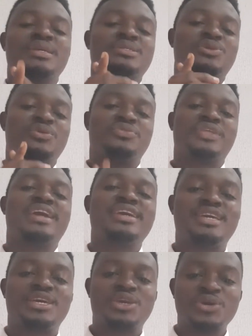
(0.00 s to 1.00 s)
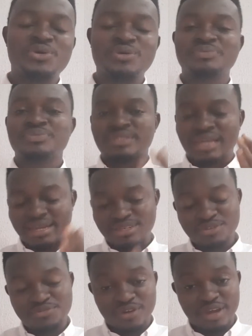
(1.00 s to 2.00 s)
So thank you.
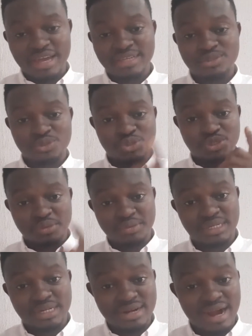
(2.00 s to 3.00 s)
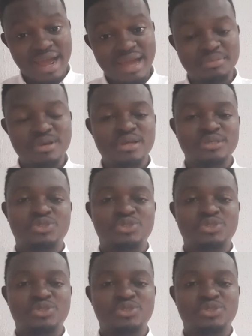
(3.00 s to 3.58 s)
Don't forget to subscribe